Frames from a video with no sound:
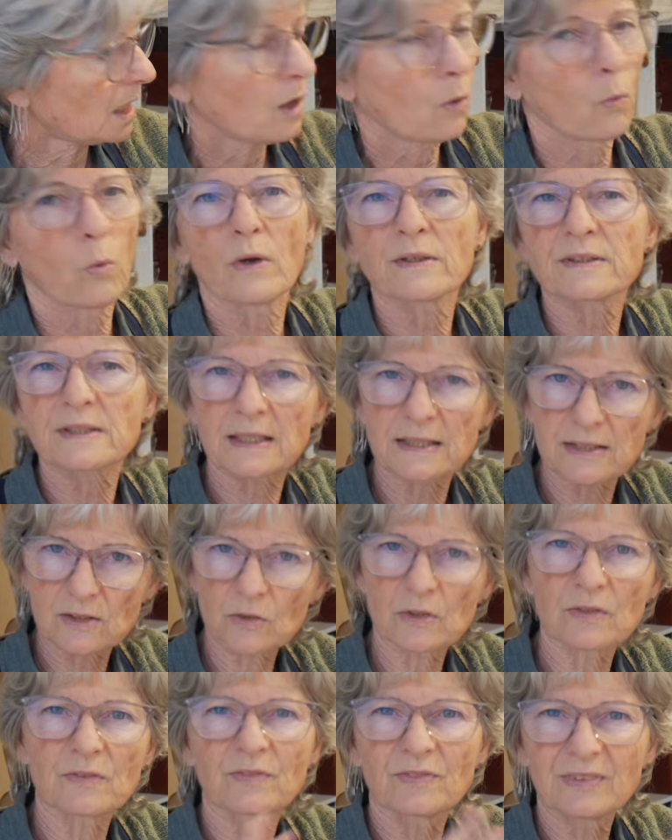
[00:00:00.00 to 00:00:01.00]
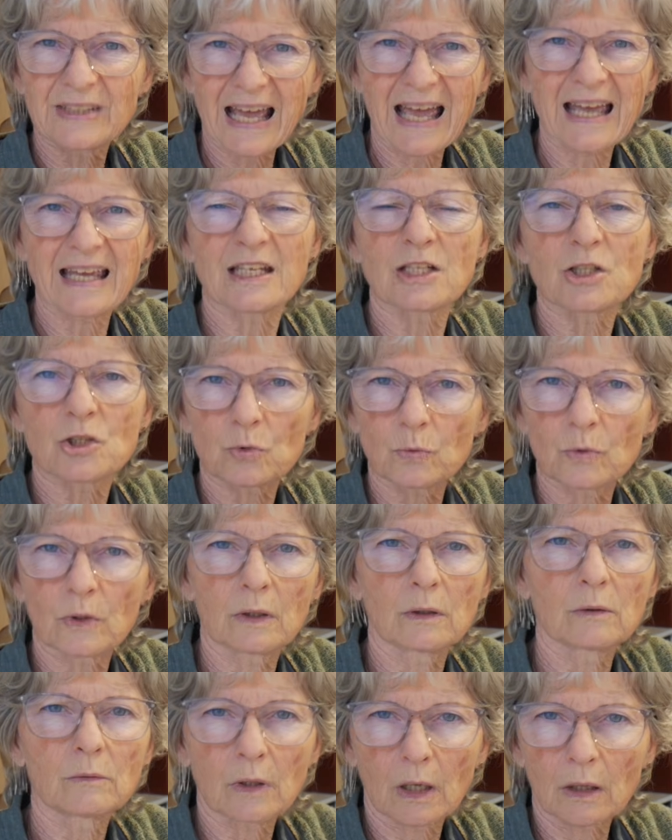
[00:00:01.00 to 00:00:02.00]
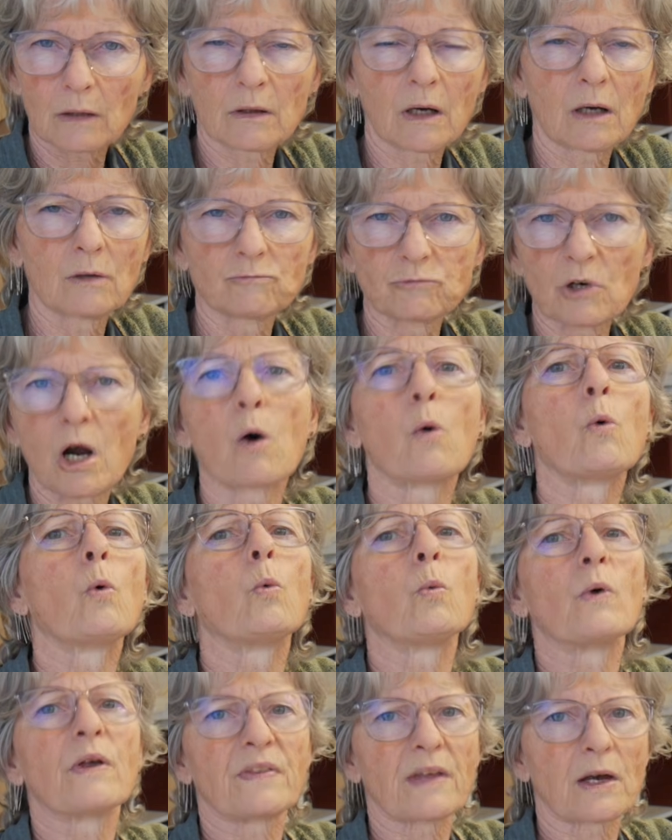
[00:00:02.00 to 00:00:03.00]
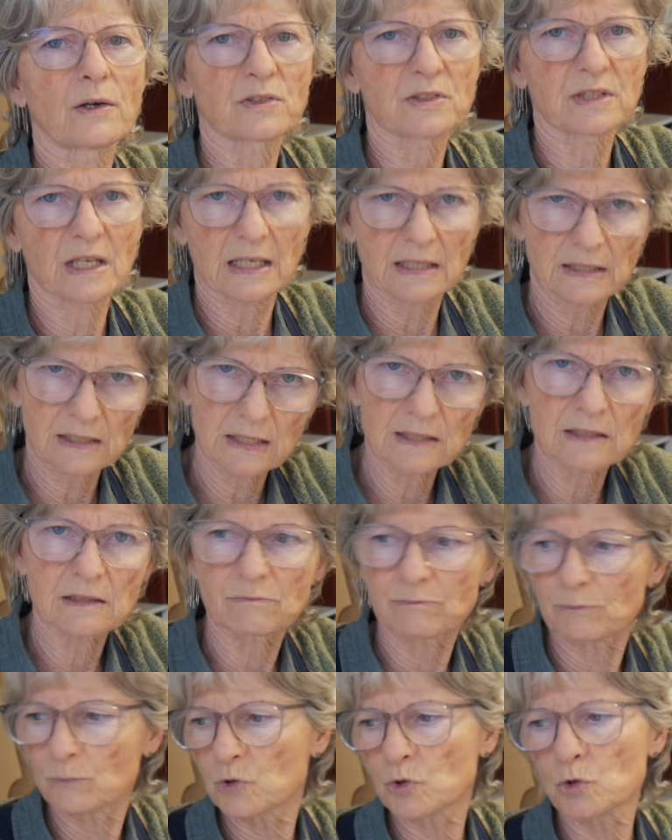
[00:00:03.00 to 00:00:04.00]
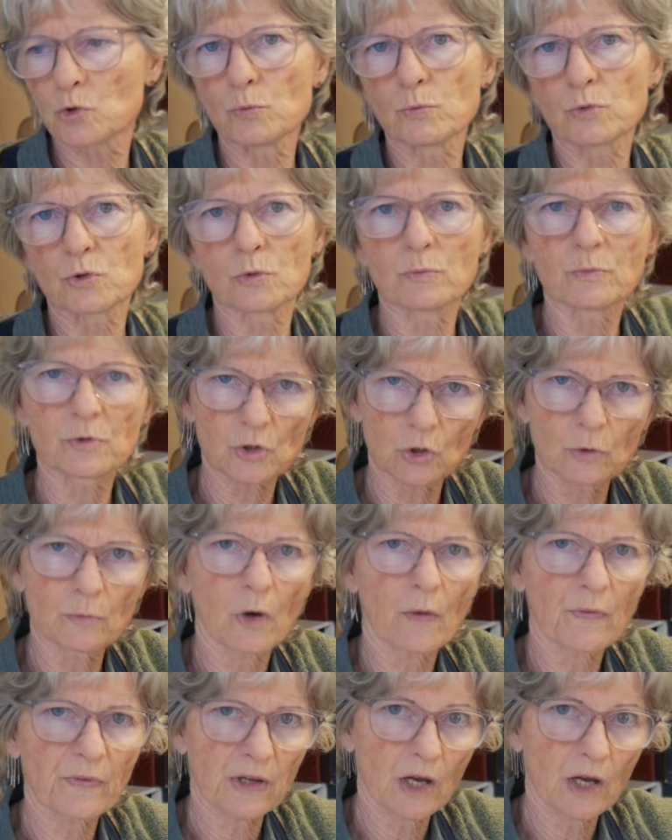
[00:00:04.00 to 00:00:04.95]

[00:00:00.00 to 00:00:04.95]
Once I sort of get into a roll with those things, it's zoom, zoom, zoom on the